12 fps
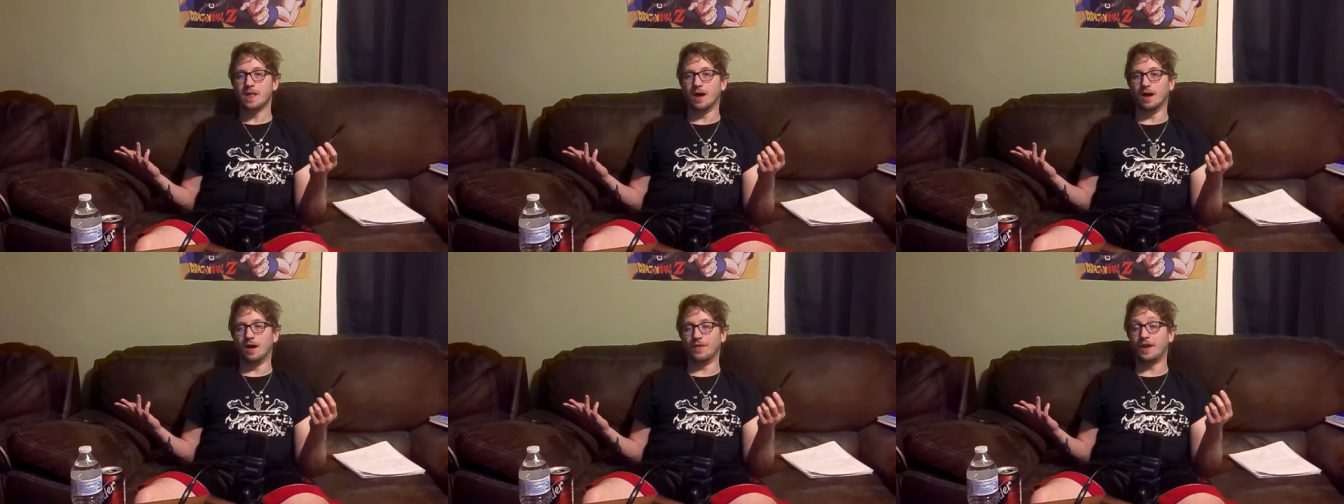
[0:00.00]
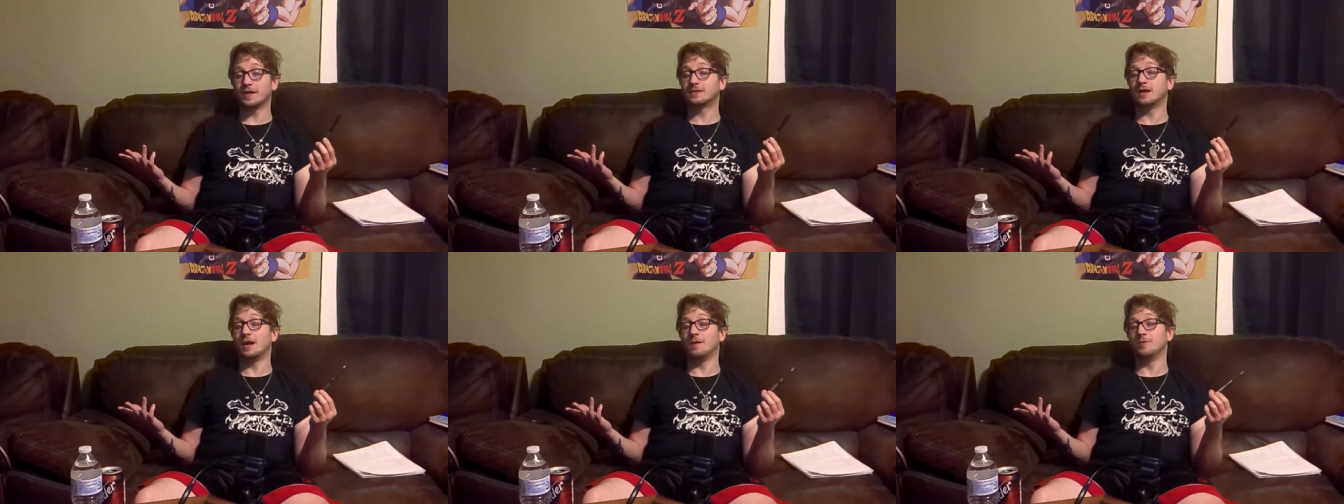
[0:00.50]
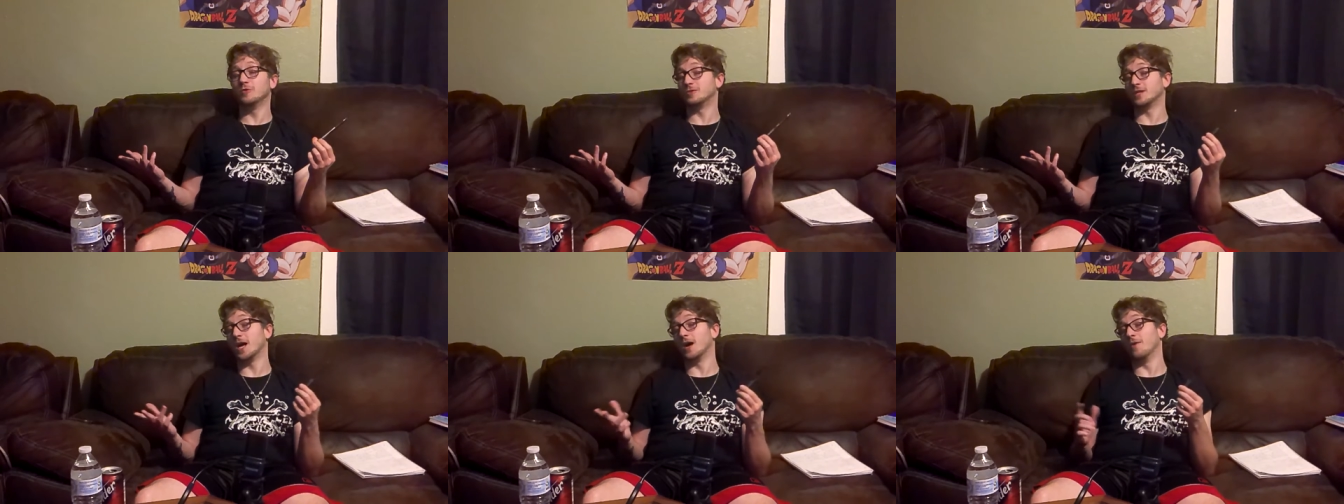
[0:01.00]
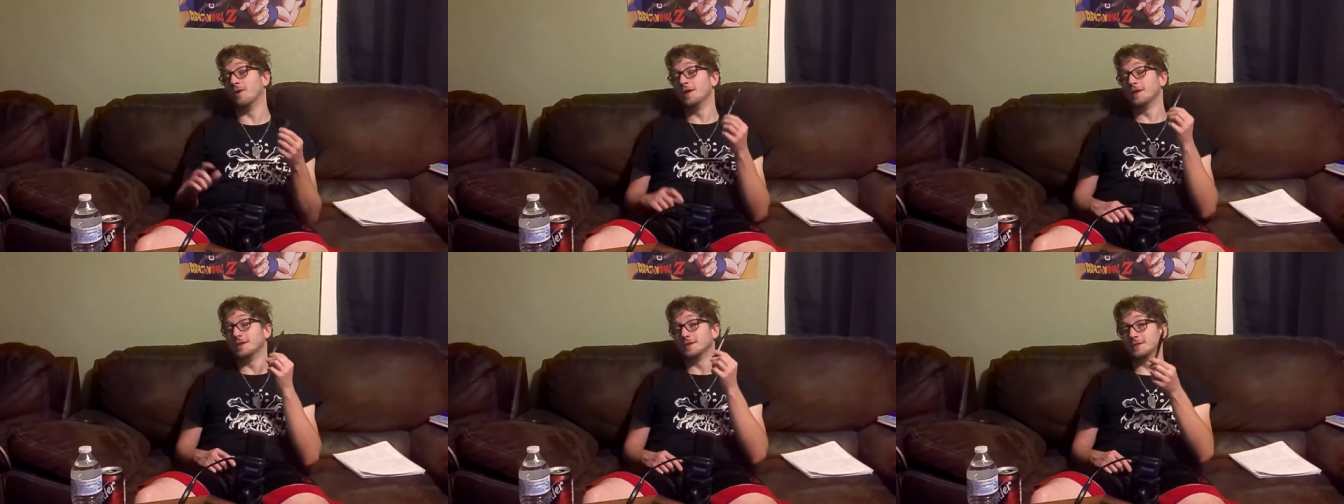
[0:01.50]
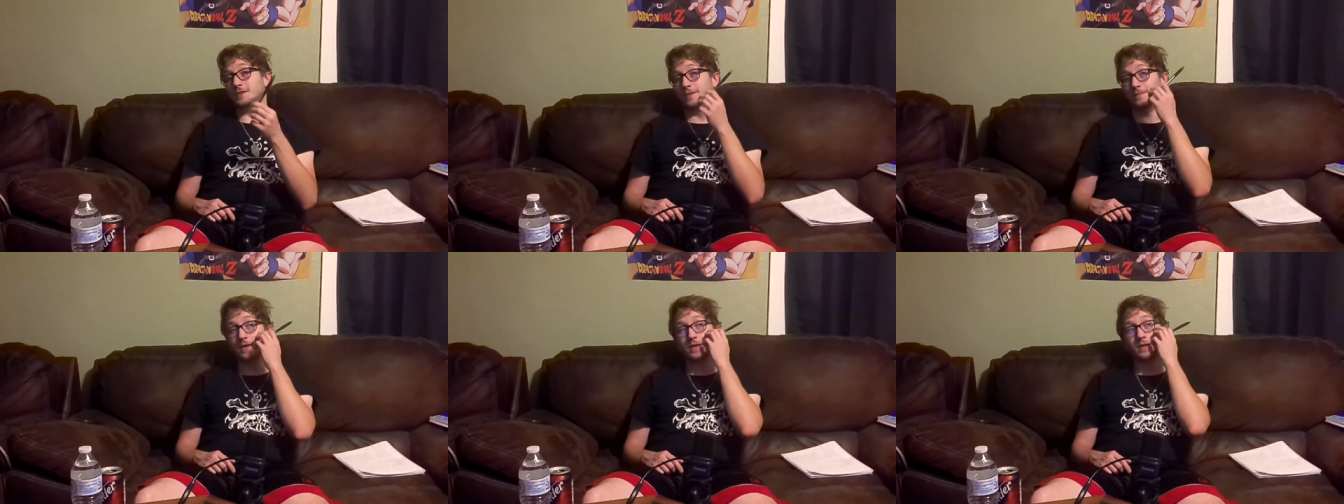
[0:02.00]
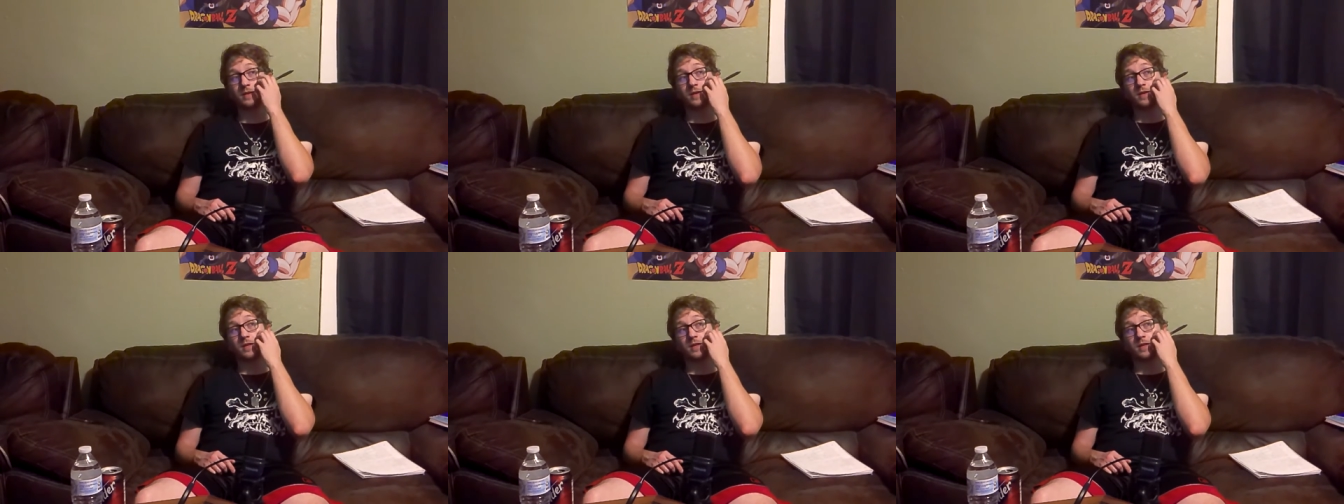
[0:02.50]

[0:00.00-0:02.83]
The next time you shall see me,